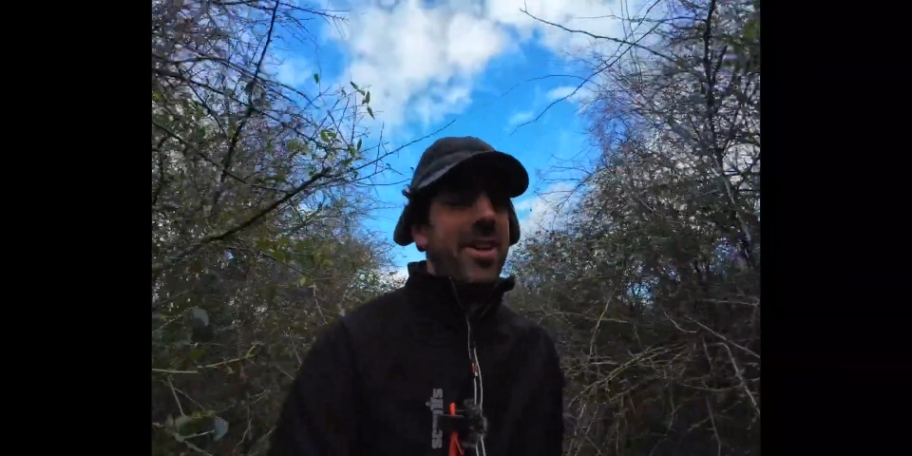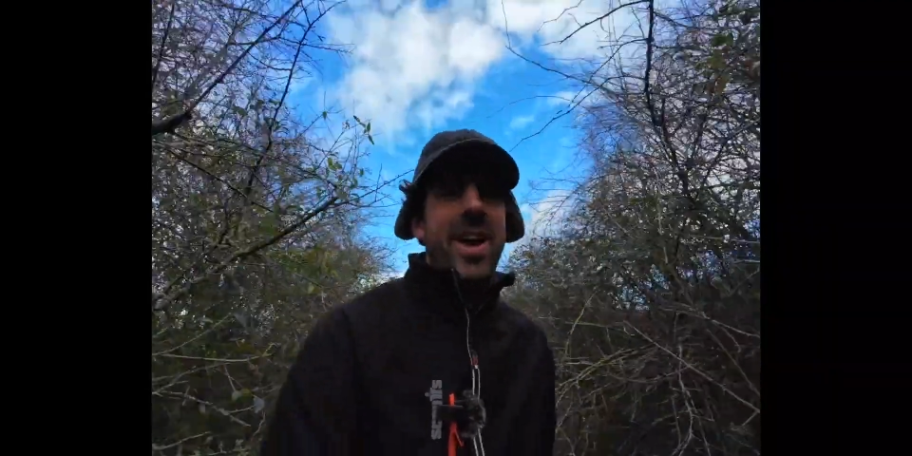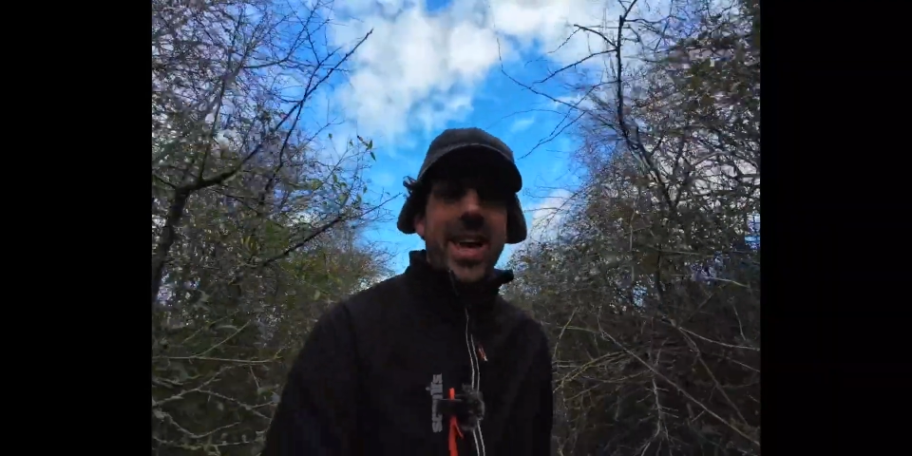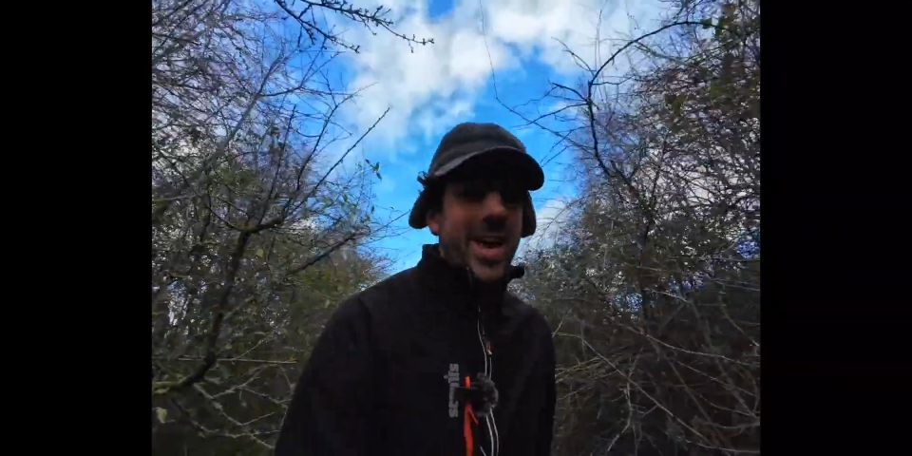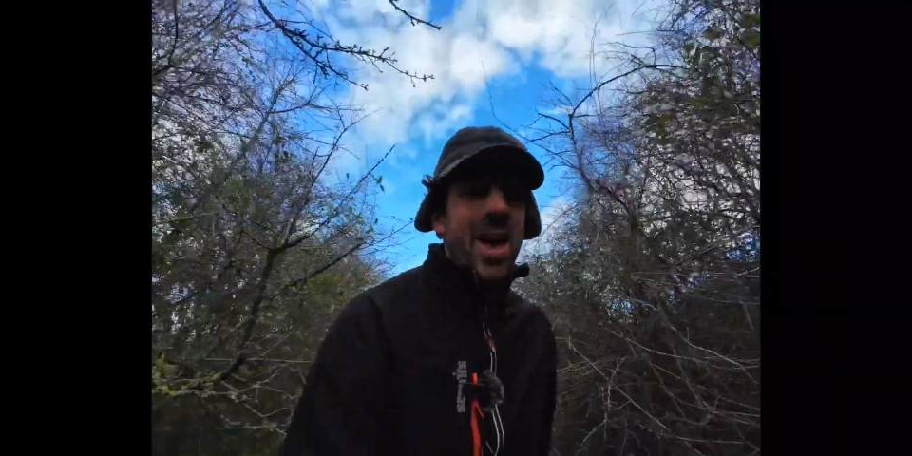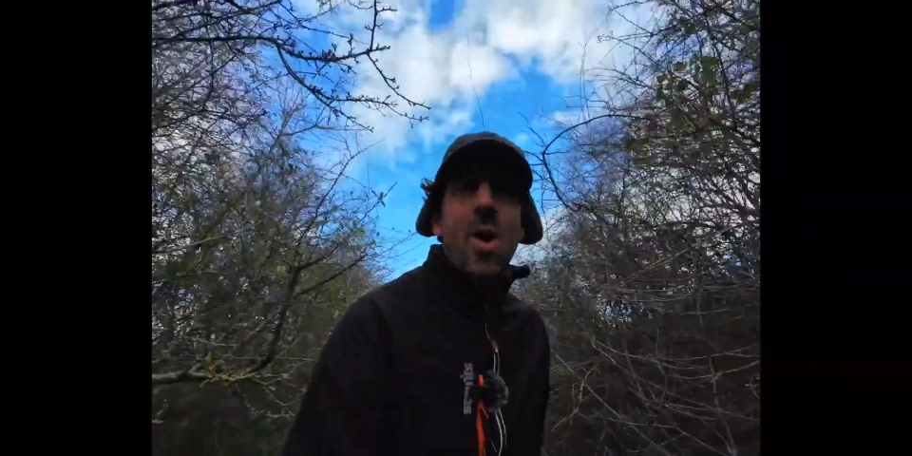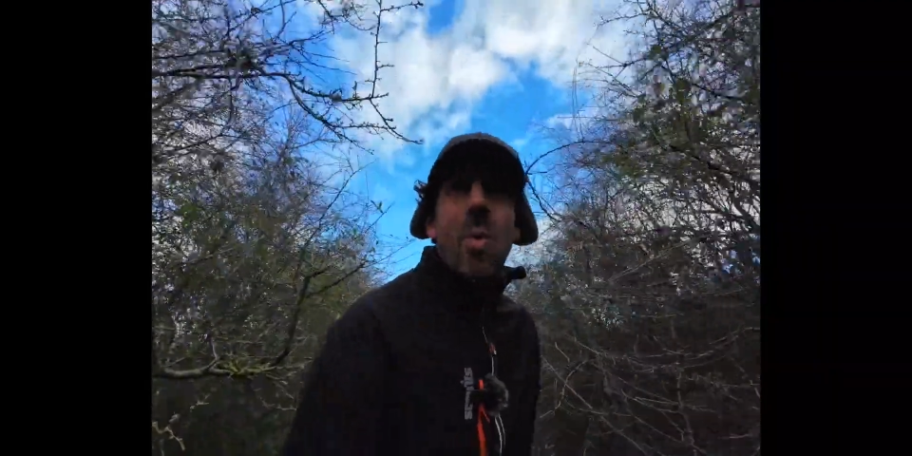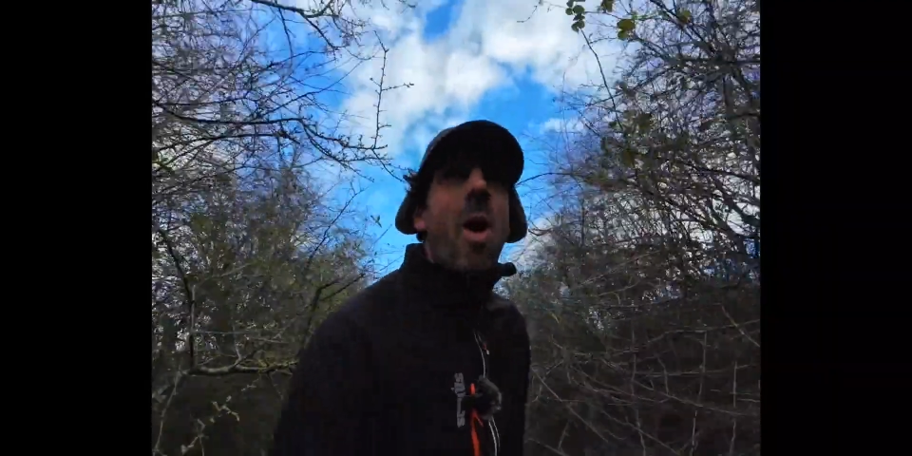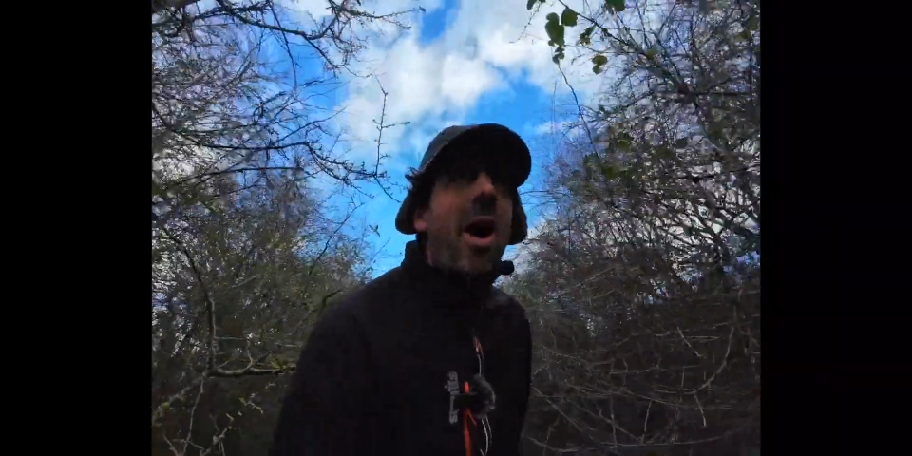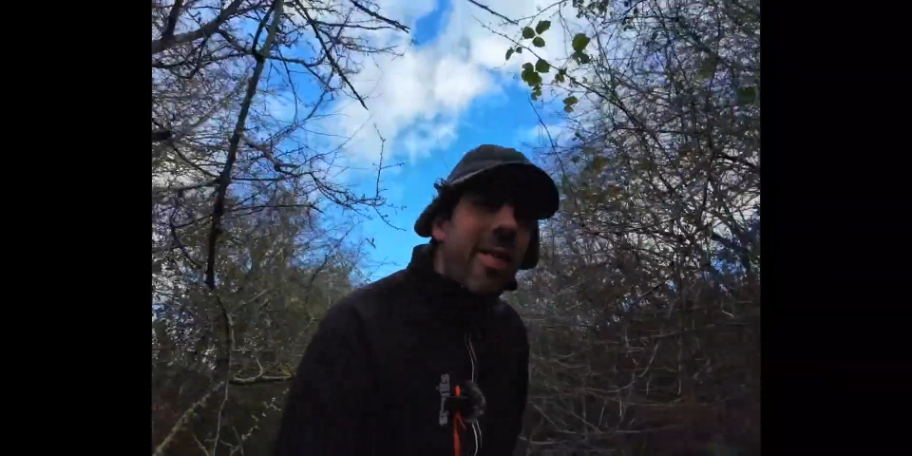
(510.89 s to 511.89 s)
Like,
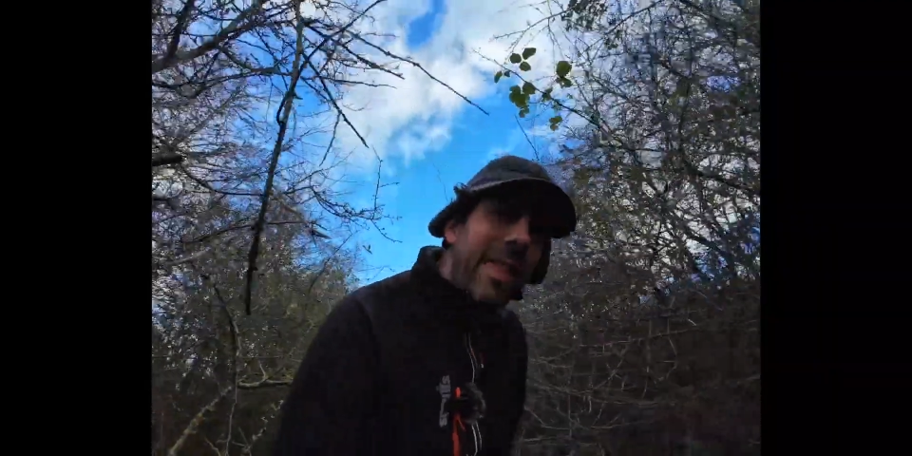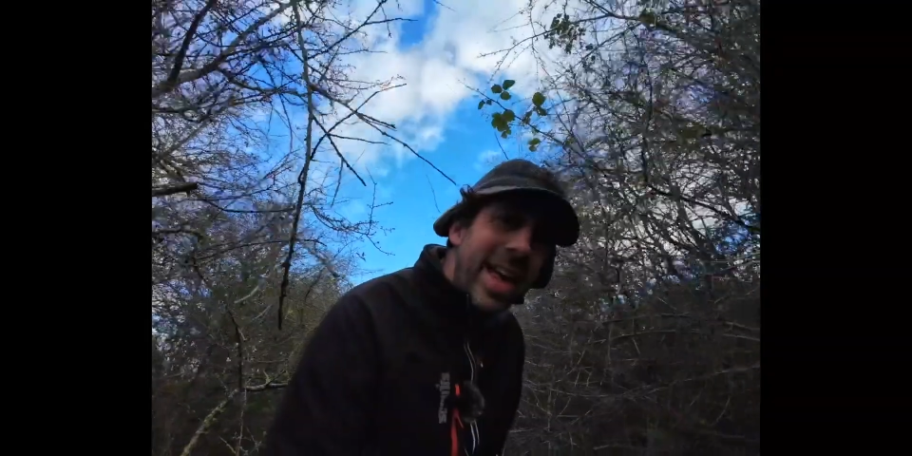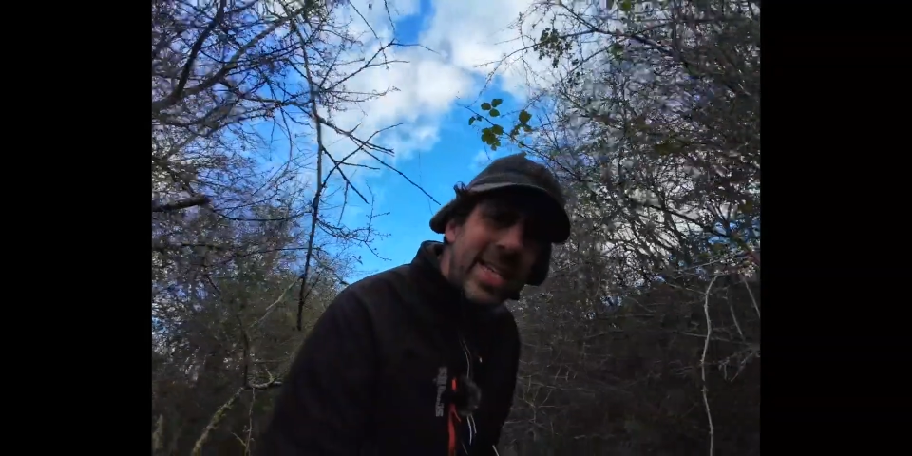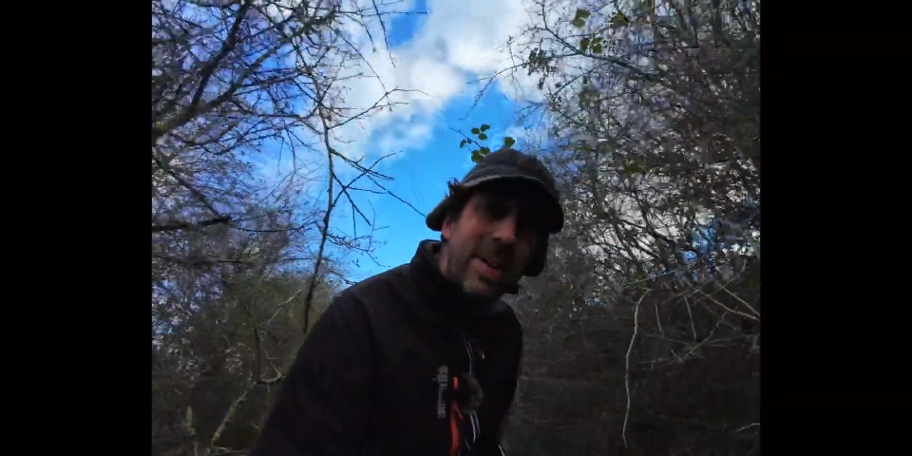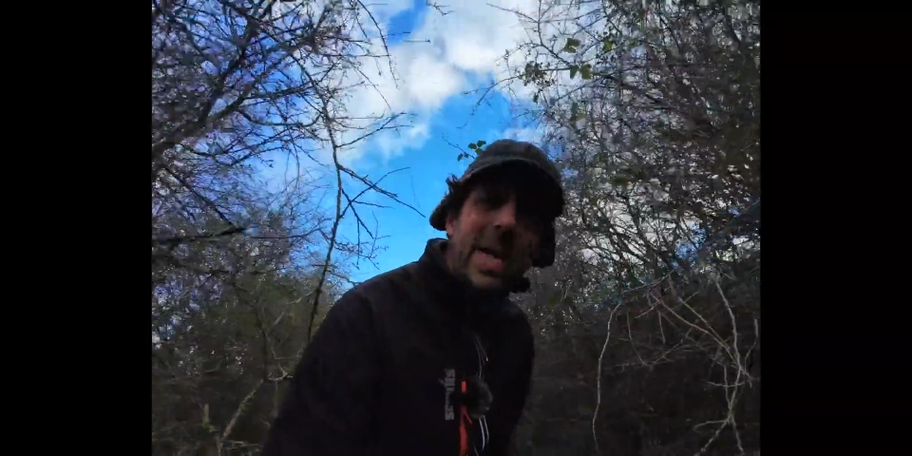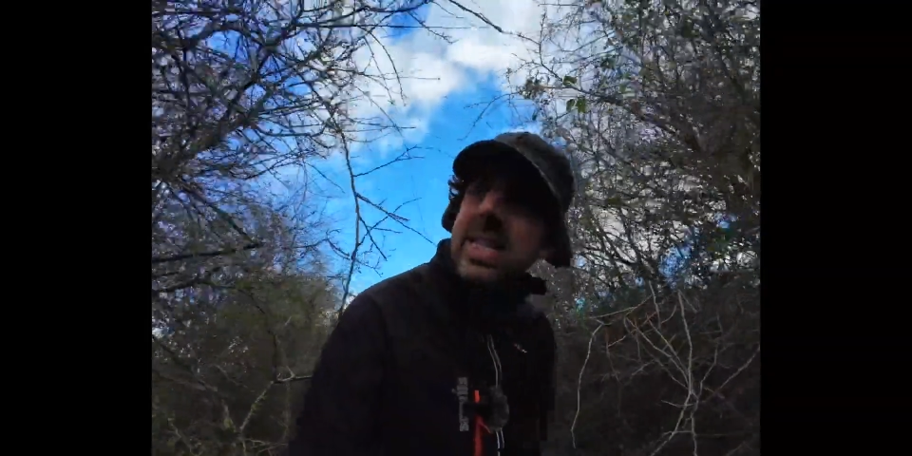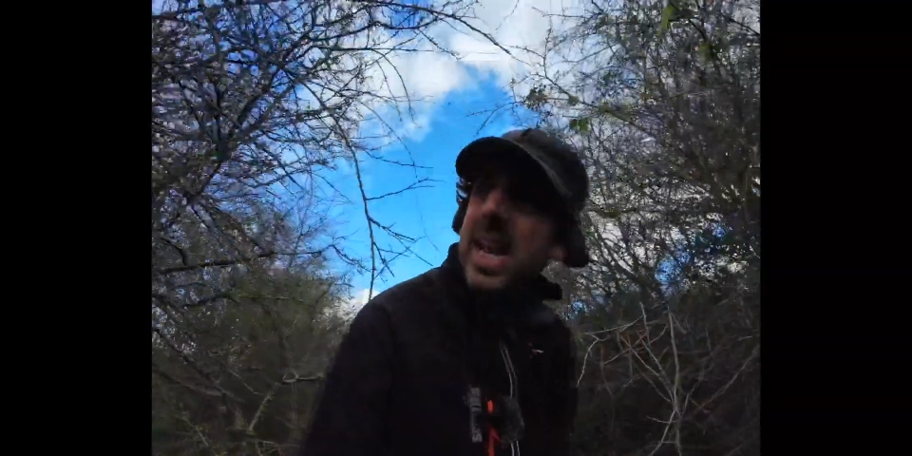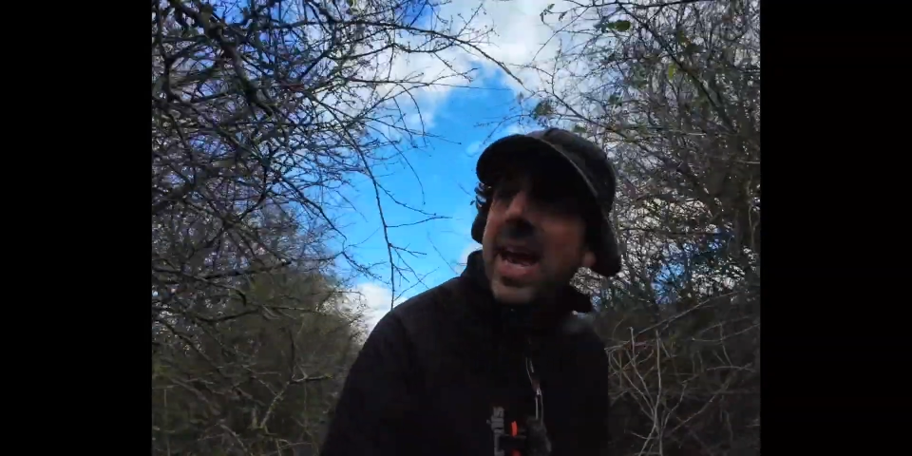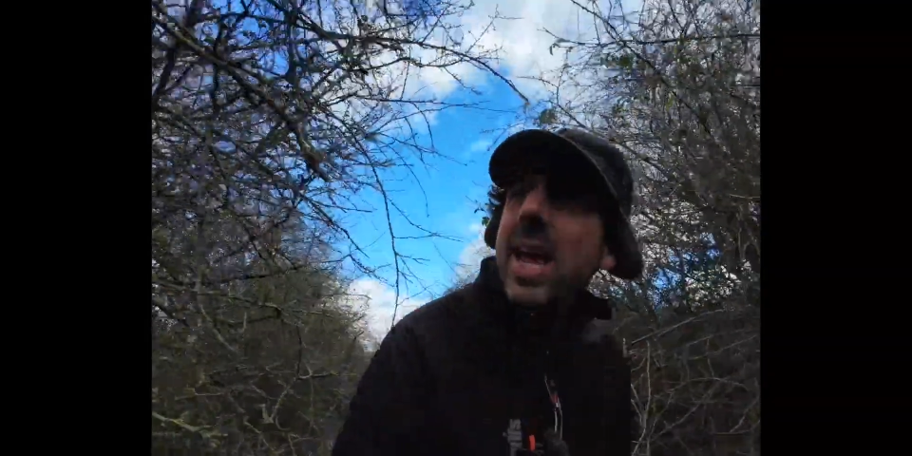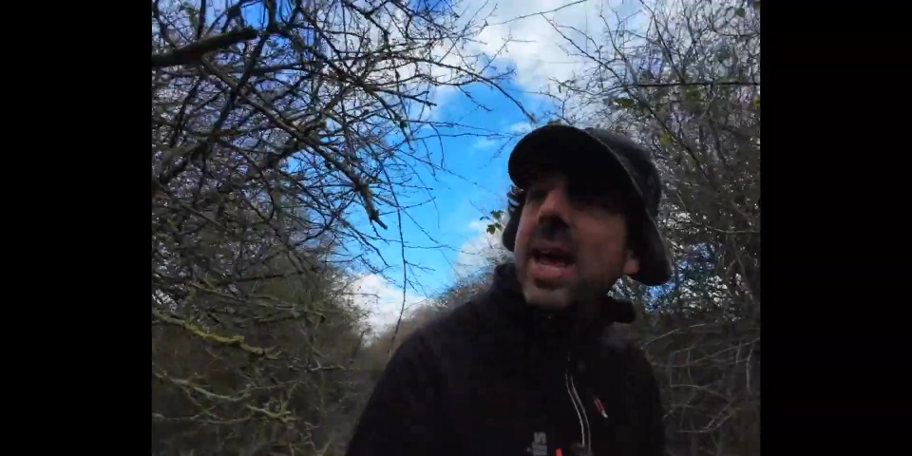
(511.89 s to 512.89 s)
why aren't they inspecting it?